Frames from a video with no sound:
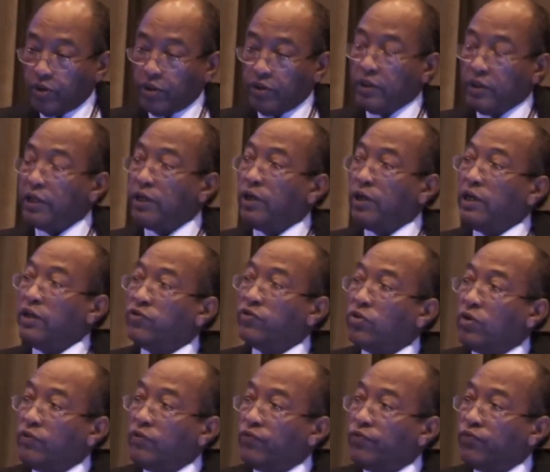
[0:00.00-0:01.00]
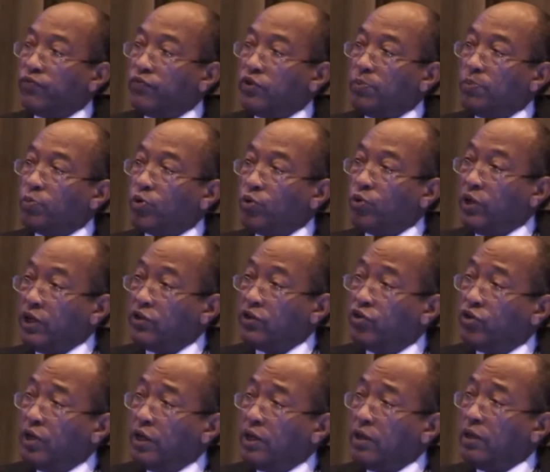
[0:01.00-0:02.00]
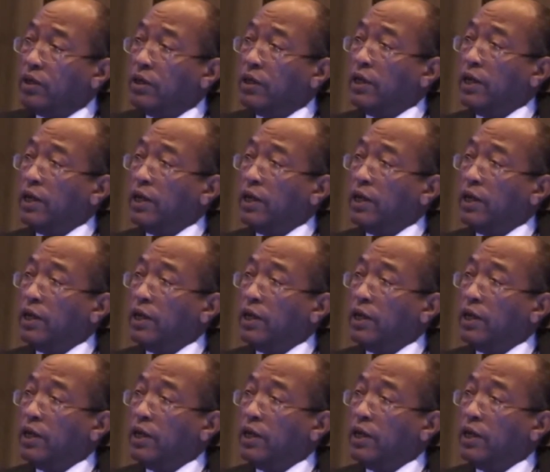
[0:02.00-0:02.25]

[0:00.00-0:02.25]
Increase of the production